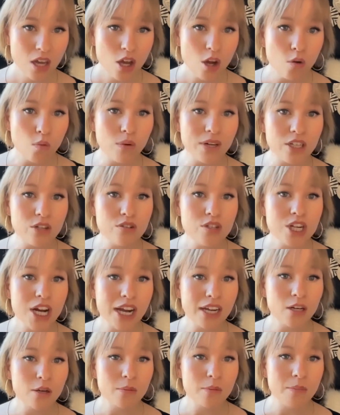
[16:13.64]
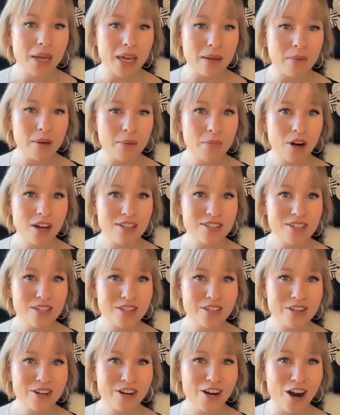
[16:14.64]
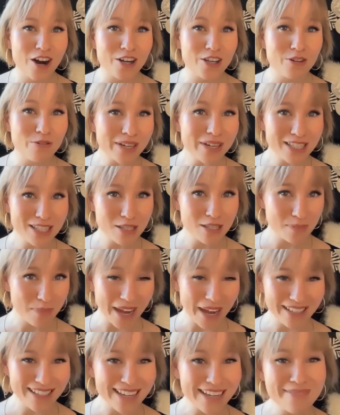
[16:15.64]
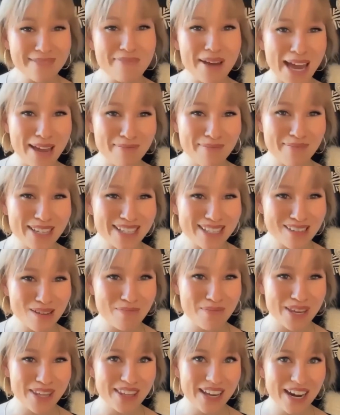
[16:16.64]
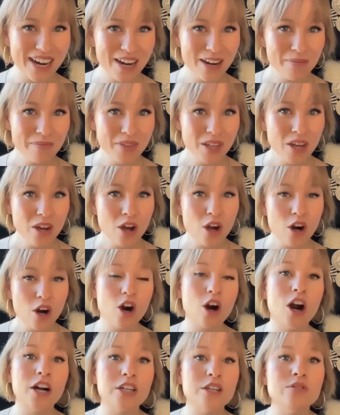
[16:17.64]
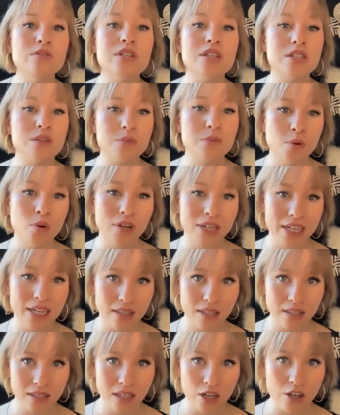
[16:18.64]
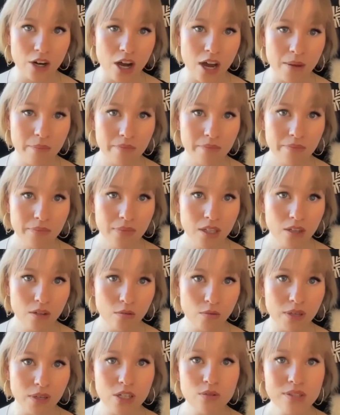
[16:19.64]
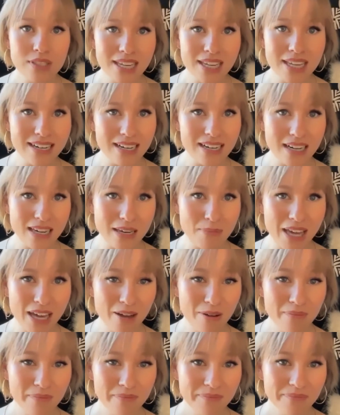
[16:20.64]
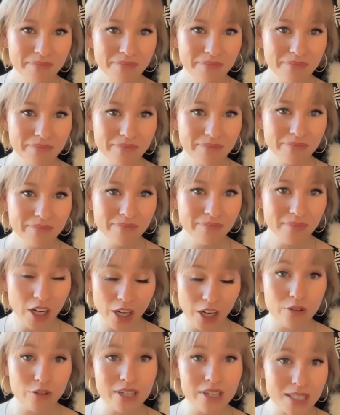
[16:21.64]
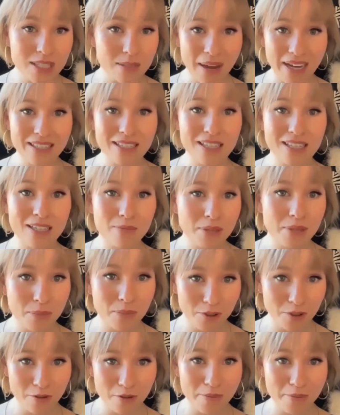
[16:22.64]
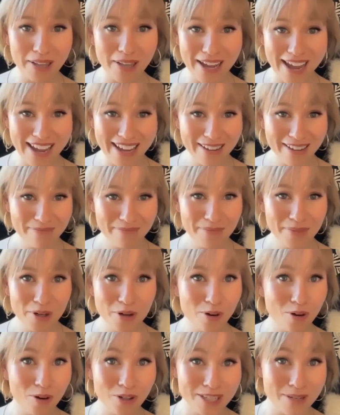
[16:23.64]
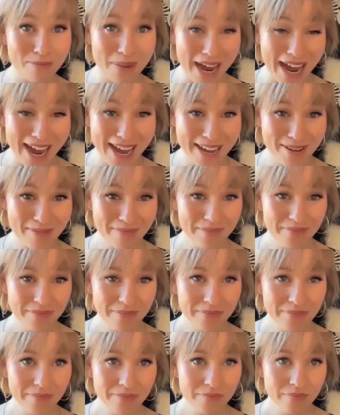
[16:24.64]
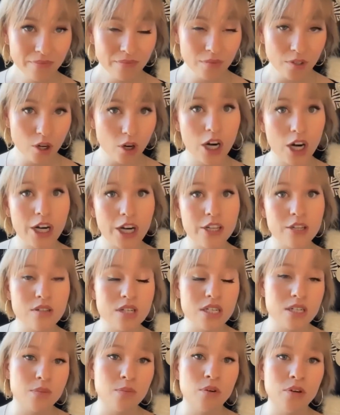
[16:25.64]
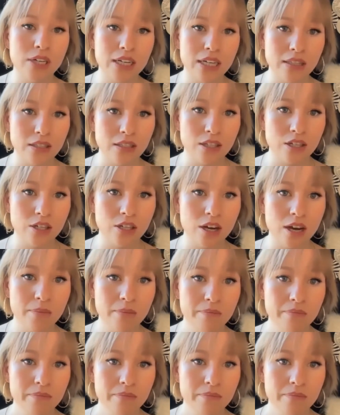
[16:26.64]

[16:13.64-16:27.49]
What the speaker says: When you check your payment processor, are you expecting payments to be there? Or are you disappointed that they're not? When you send an email, are you expecting people to reply or to buy? Or are you disappointed that they're not?